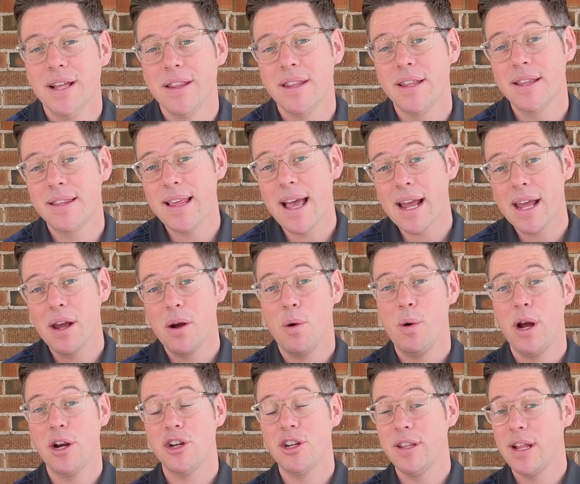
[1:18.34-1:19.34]
The second
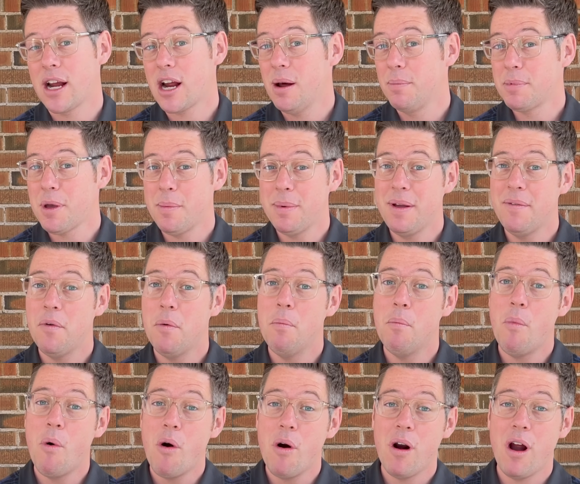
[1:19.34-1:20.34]
question that comes up even
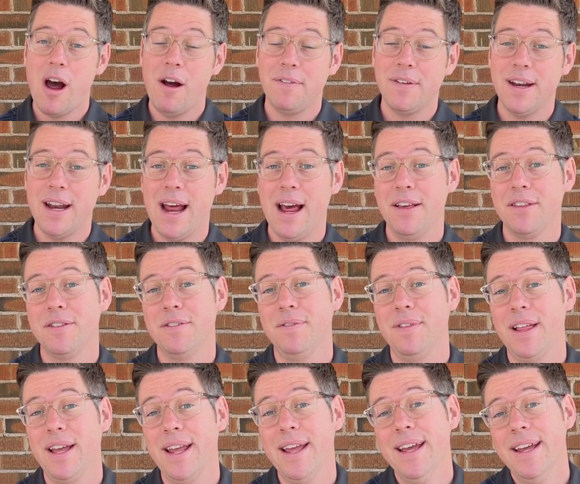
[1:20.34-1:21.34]
more often as of
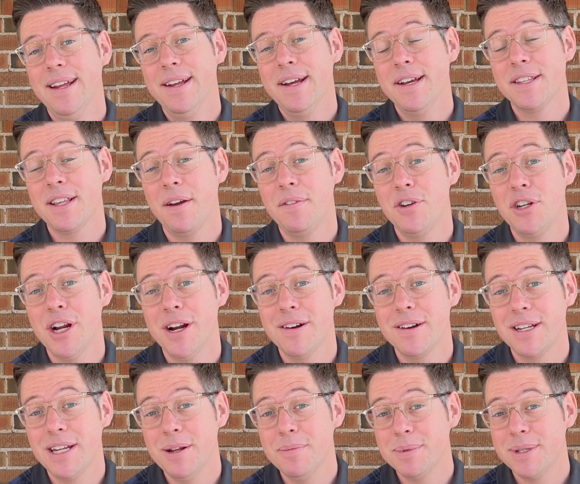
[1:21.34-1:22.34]
late is I've shared
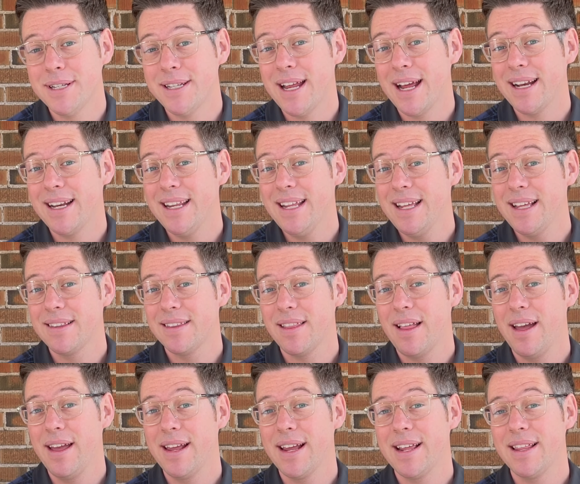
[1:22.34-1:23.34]
tips and techniques
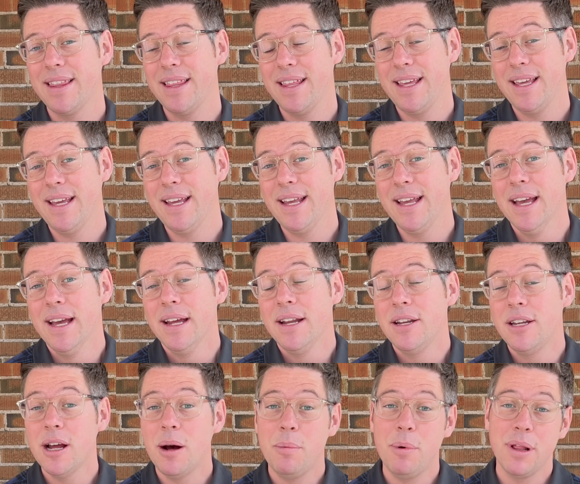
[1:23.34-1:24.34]
like the
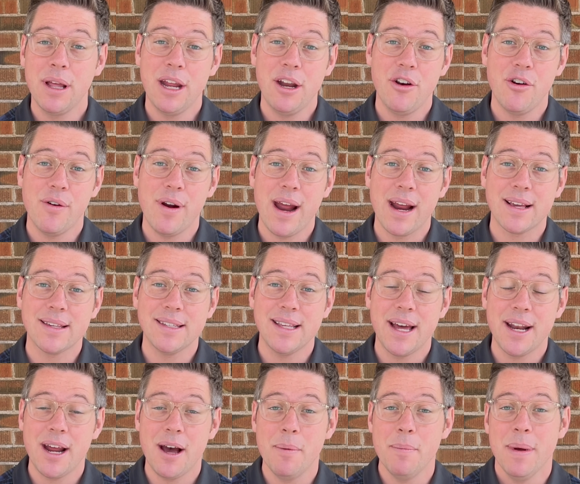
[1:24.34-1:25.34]
double indirect
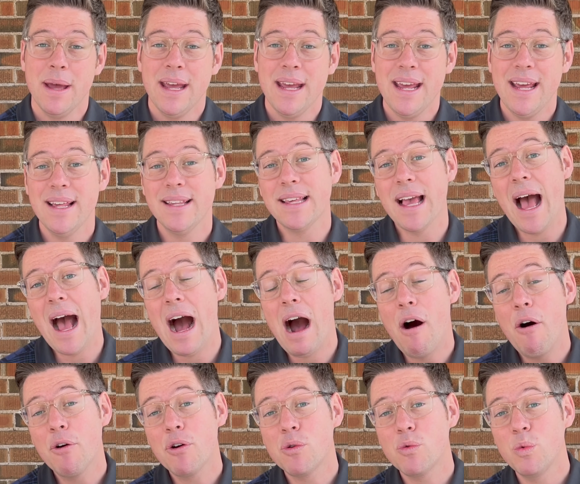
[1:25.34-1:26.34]
setup is
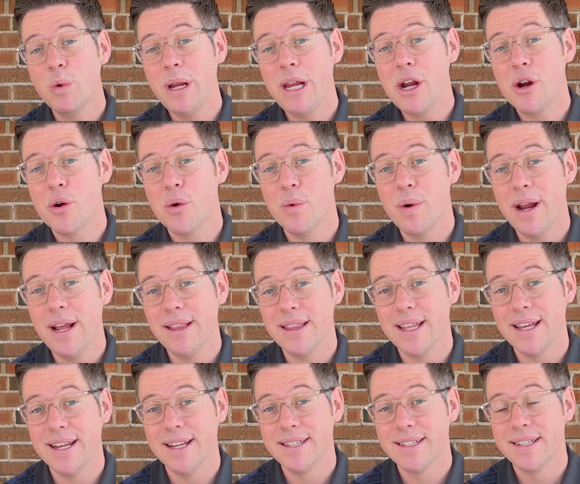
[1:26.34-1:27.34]
how to recreate
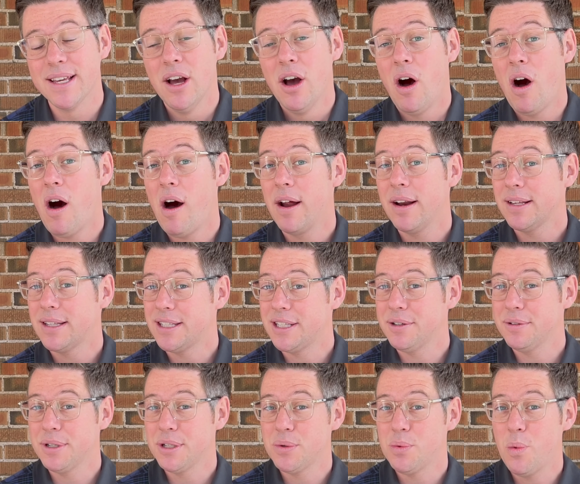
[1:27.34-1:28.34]
this on a
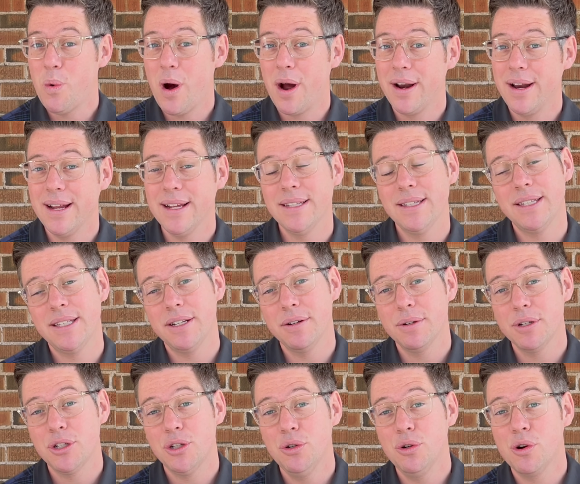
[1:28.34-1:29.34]
Series 1 and
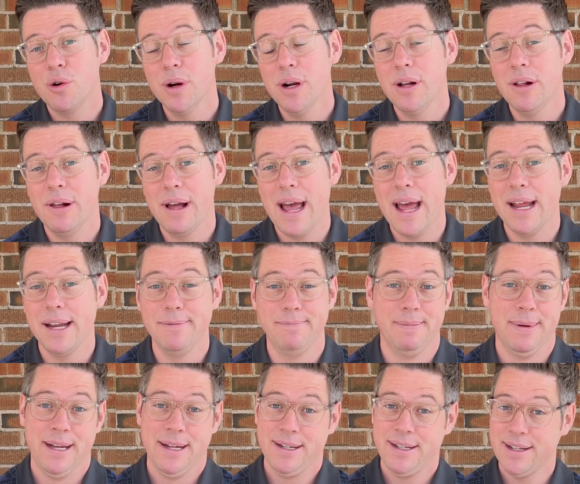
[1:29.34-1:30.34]
Series 2 grill. And
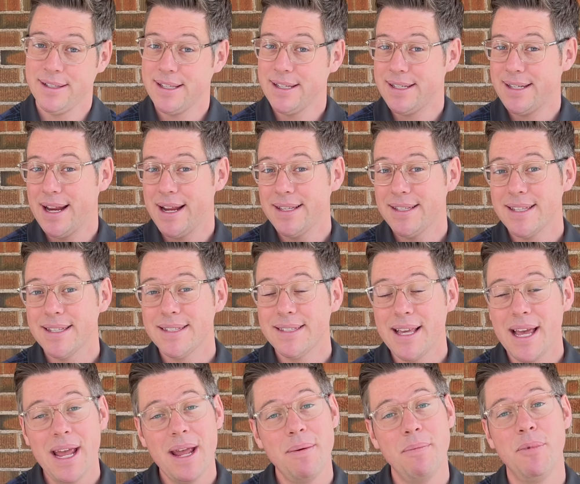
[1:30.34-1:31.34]
does it taste the
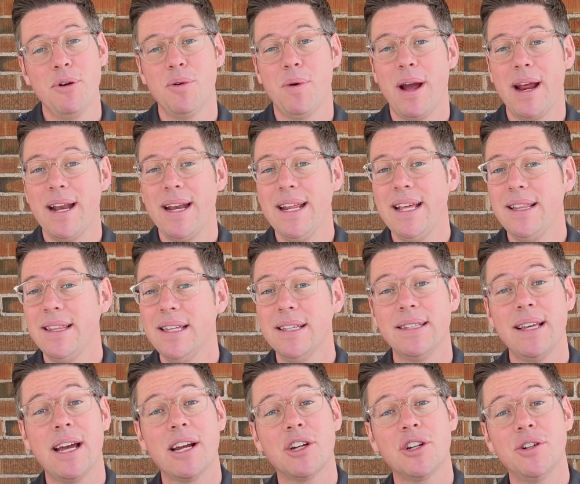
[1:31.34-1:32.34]
same? Do I need these
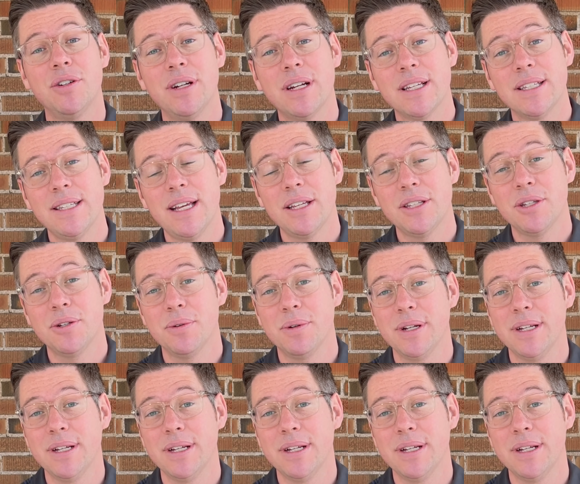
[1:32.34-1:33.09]
extra accessories?